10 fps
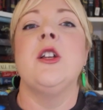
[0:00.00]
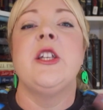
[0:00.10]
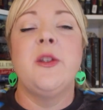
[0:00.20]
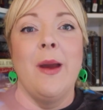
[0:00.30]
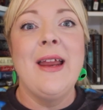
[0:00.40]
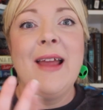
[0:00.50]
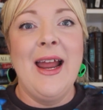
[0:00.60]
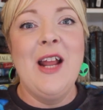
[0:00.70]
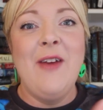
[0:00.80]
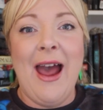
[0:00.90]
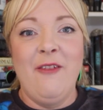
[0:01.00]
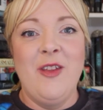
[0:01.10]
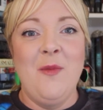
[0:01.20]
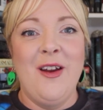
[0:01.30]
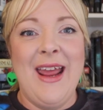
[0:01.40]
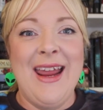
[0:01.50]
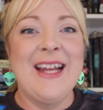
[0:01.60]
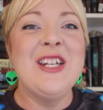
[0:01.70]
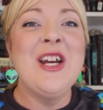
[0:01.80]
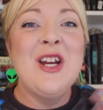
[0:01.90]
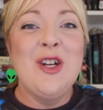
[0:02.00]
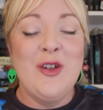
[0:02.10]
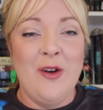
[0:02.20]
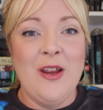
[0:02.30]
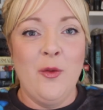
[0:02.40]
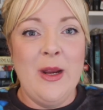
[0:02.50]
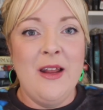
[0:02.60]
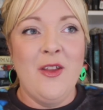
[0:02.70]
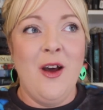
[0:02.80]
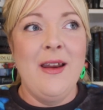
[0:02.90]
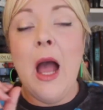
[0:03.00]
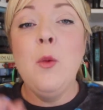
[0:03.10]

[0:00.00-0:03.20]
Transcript: just so I can kind of have them on hand during the readathon.